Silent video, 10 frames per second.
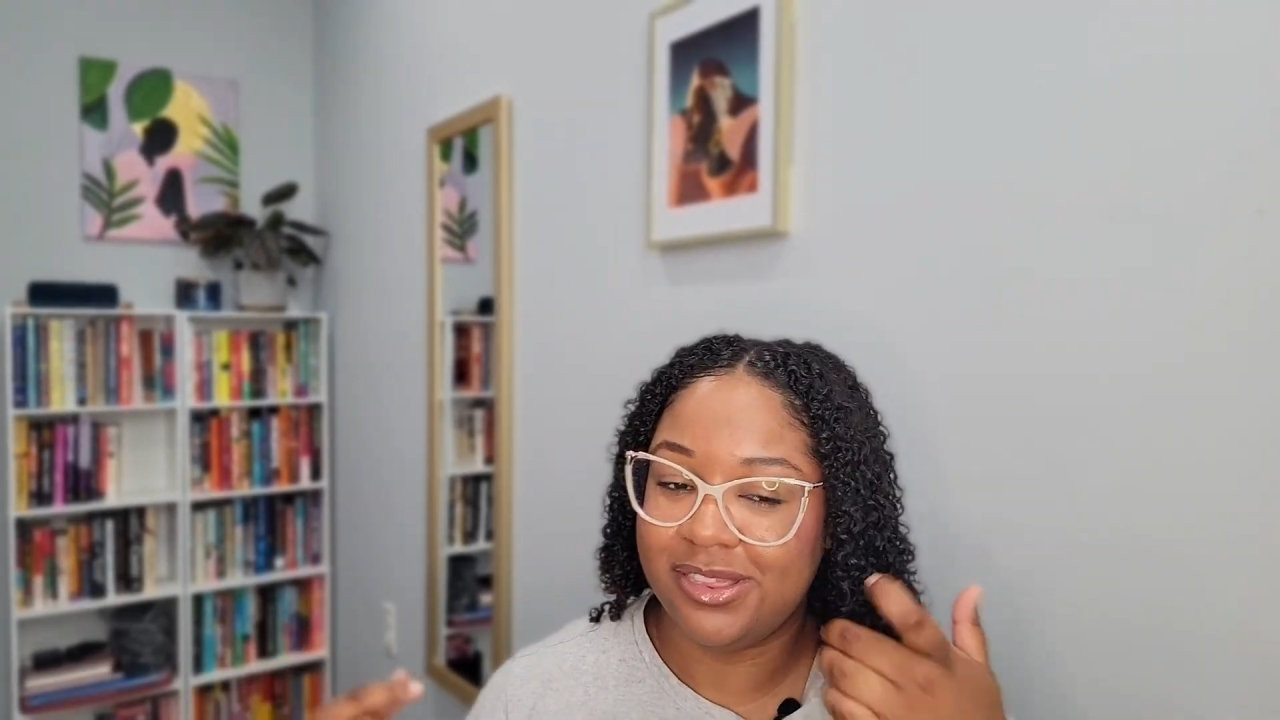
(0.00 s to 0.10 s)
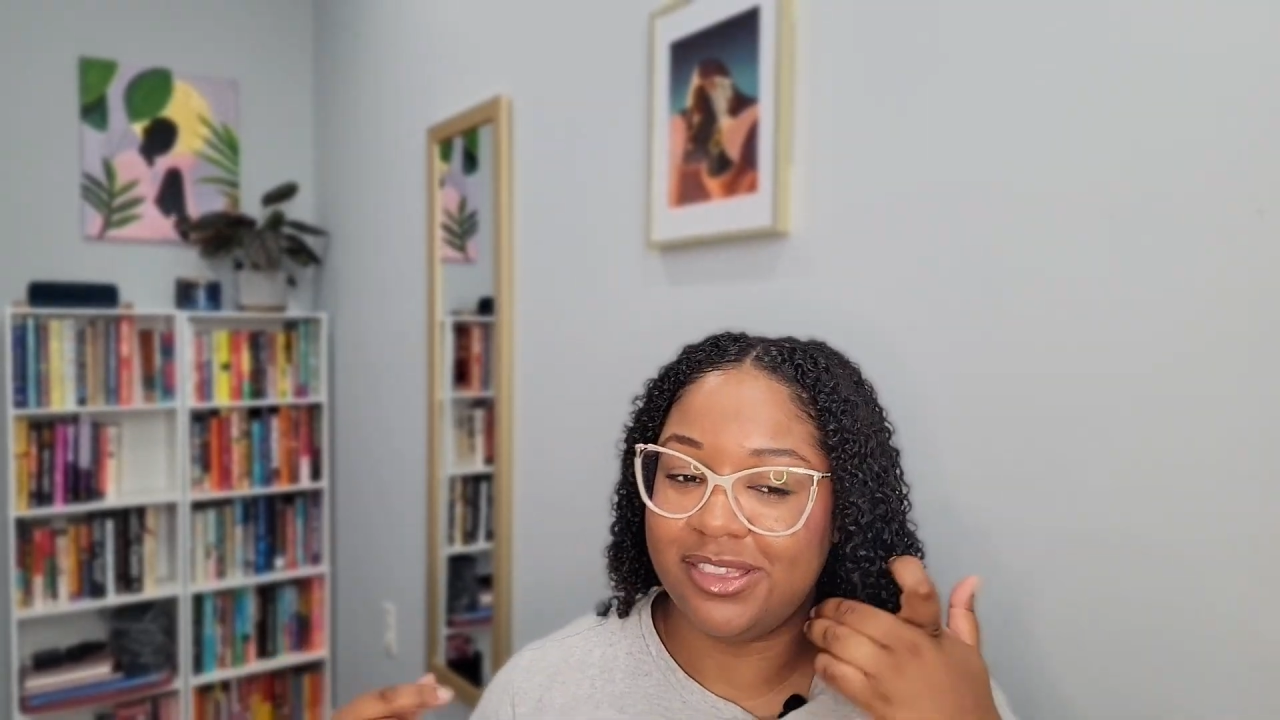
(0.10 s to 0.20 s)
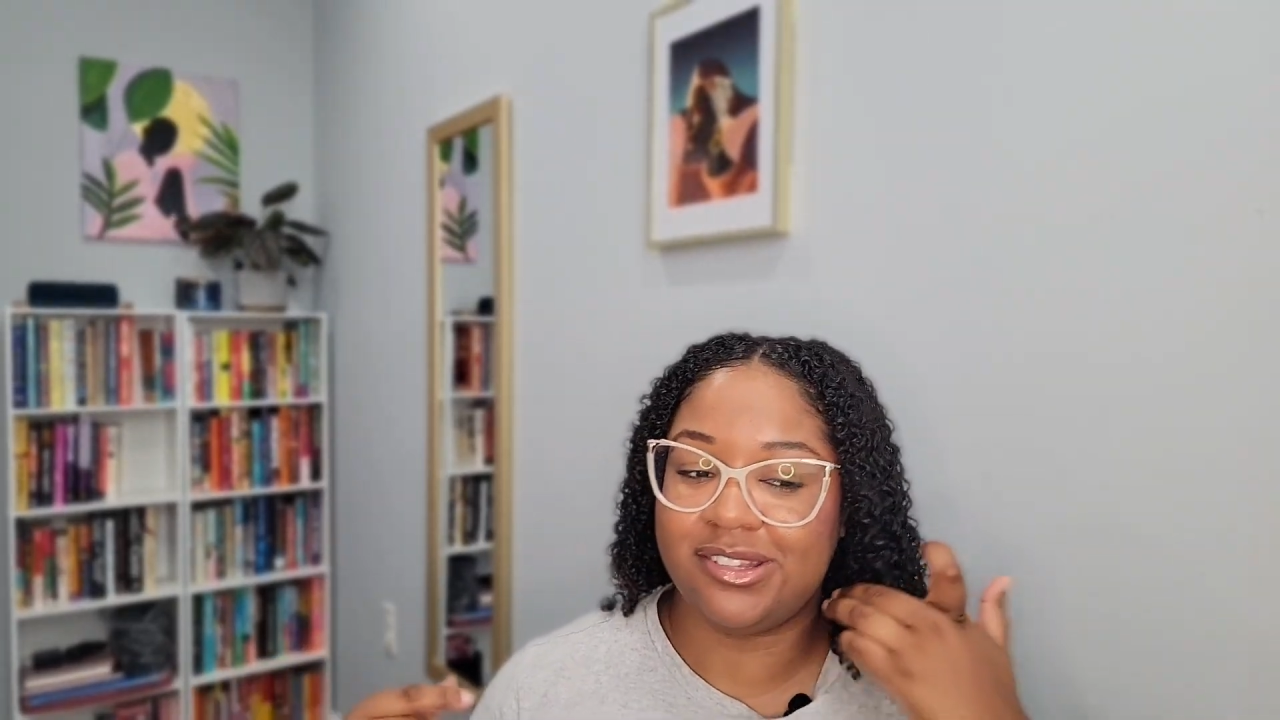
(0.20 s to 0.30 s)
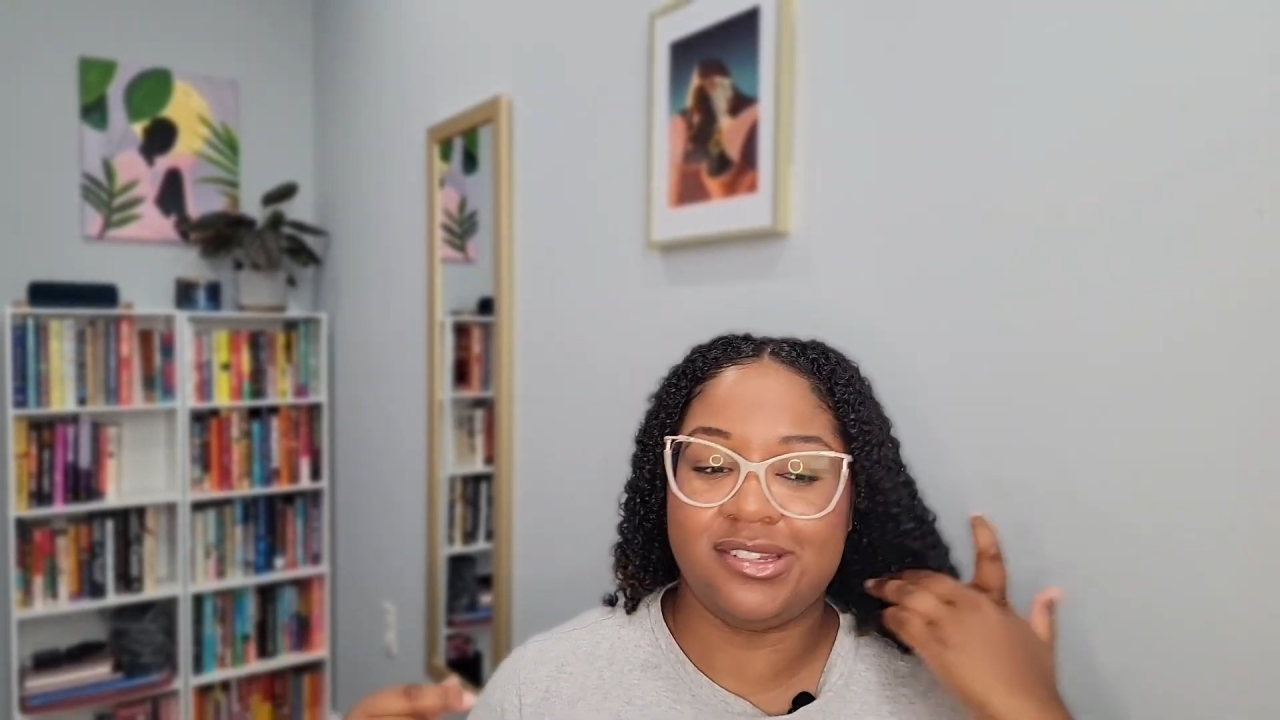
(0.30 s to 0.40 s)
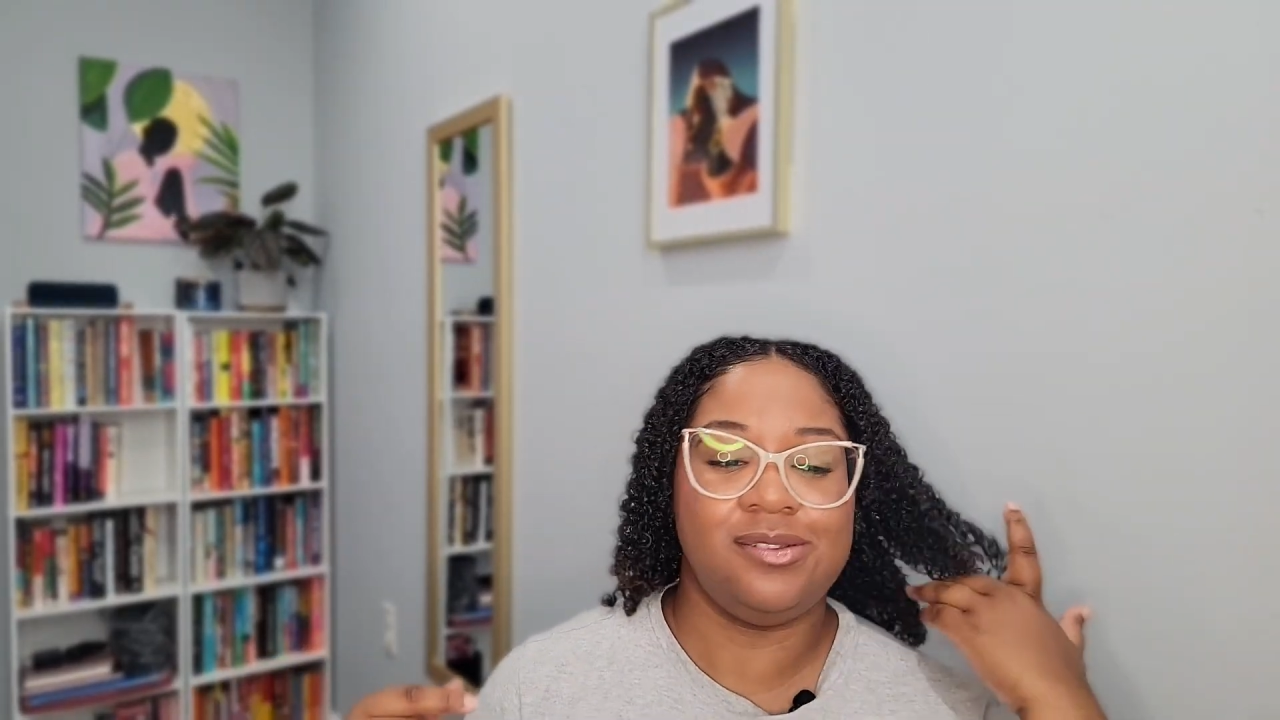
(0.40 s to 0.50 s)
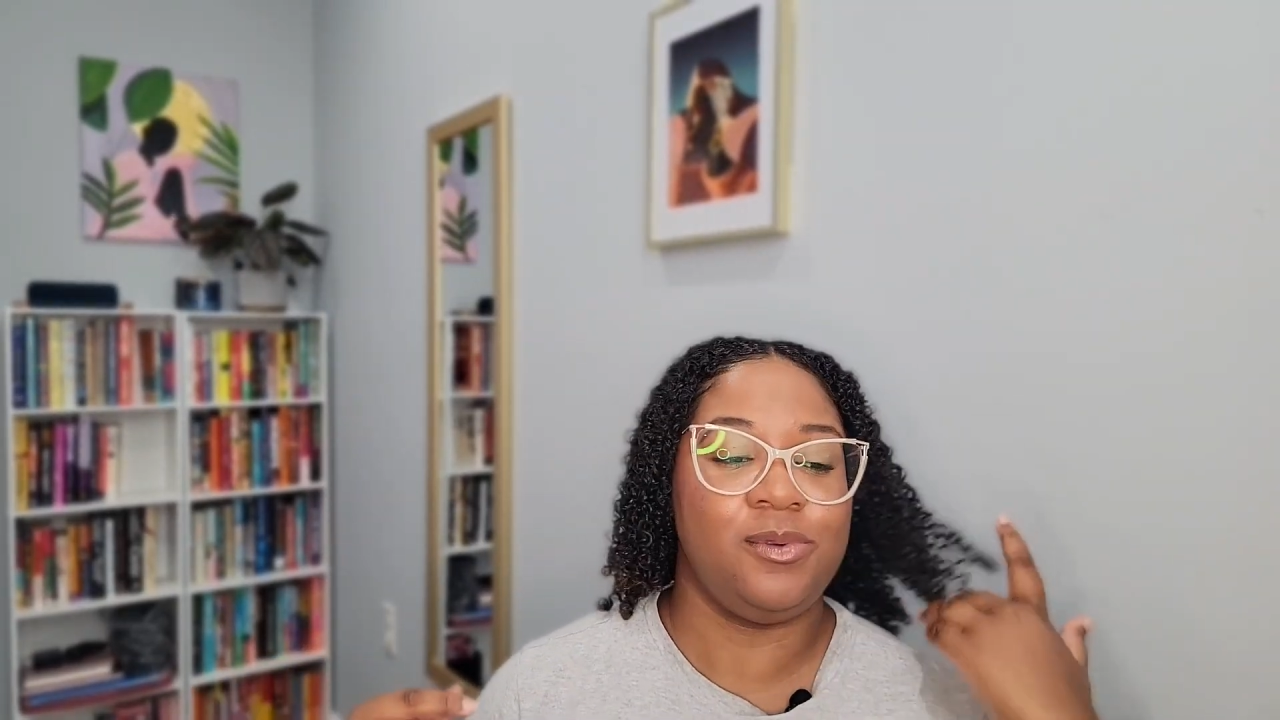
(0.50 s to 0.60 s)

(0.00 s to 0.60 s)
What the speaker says: this